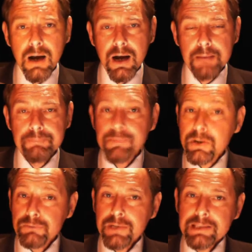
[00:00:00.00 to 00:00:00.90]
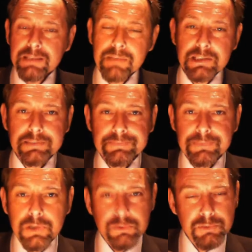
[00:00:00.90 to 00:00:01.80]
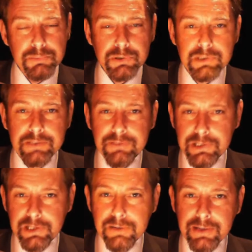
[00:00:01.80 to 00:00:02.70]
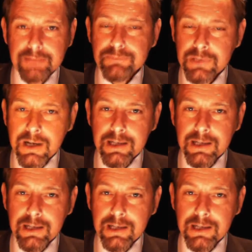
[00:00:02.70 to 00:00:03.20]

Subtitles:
I'm Rick Timmis, reporting for the Unit